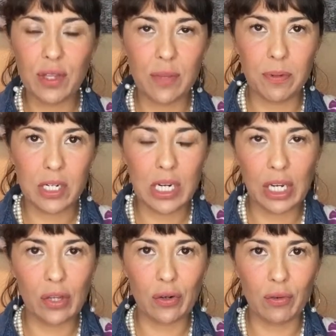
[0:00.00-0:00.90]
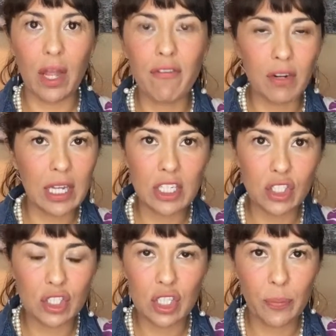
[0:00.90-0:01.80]
with the particular love
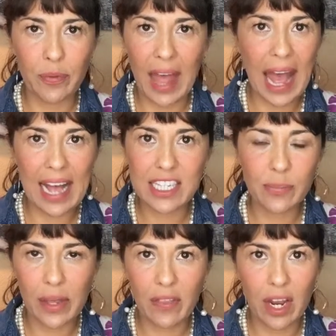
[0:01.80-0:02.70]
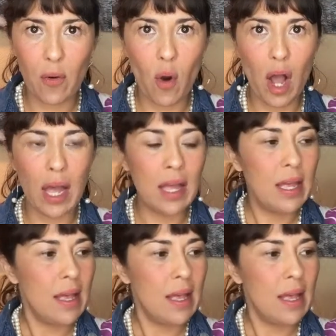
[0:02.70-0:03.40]
relationship or that aspect that I want,